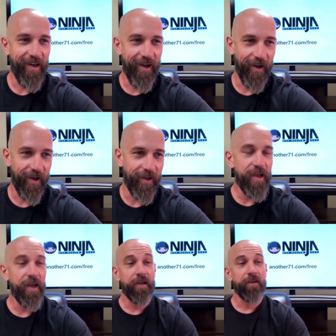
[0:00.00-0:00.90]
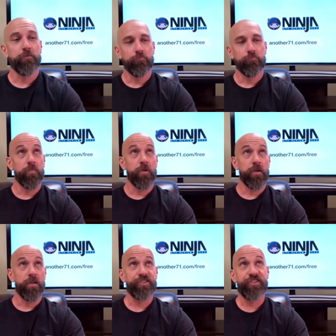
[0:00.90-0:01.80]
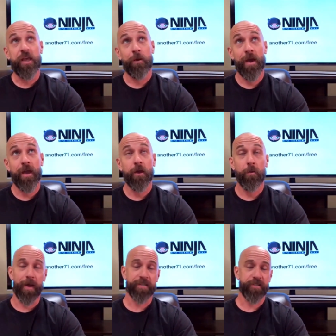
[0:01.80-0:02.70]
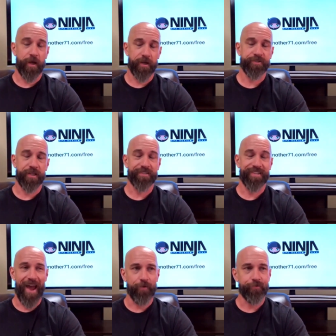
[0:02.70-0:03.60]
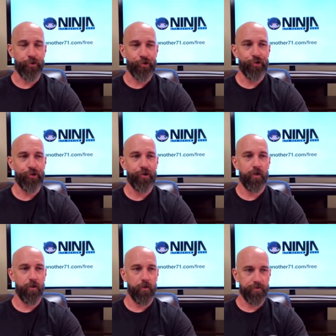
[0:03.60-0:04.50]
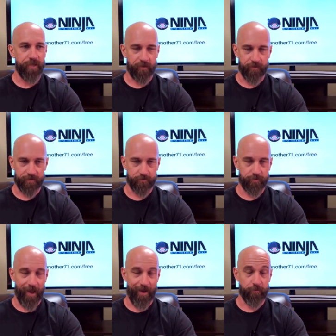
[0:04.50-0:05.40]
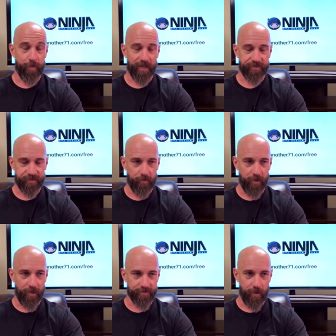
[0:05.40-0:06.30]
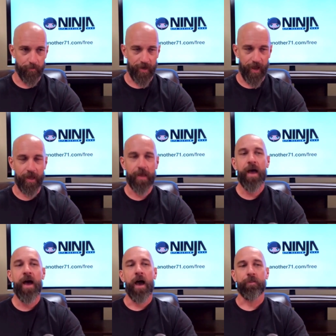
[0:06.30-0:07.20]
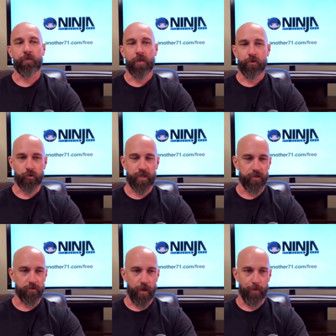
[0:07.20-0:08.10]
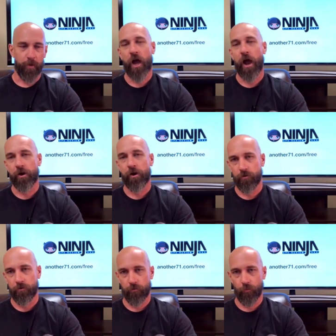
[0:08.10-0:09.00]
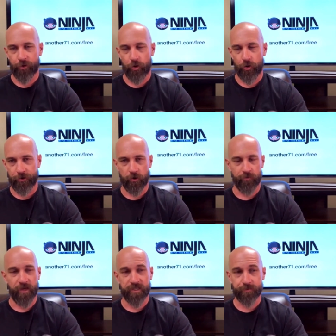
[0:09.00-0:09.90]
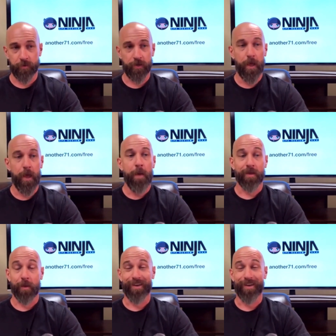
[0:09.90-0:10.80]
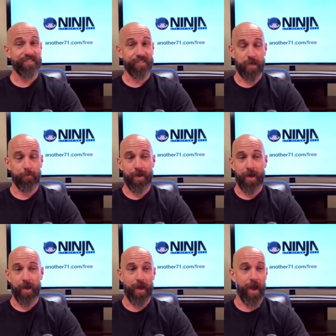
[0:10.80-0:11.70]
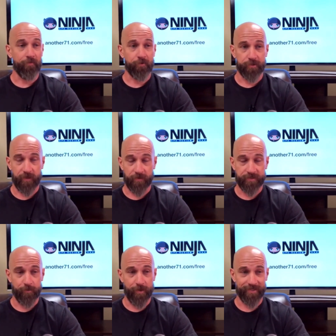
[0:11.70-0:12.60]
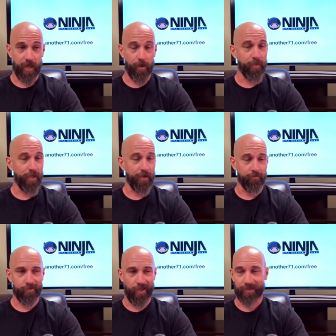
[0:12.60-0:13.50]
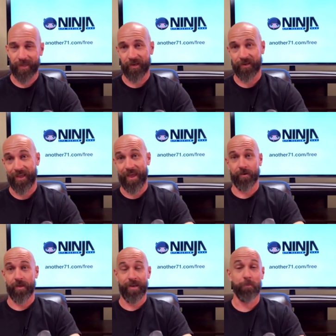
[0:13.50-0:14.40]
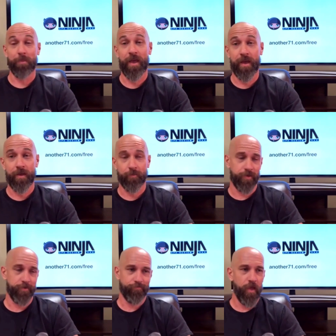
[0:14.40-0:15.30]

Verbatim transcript: uh, CMA makes a lot of sense after taking the after passing the CPA exam, and I, I think that you'll get a much higher return on your investment becoming a CMA after taking the CPA exam than like getting an, an MBA. I mean,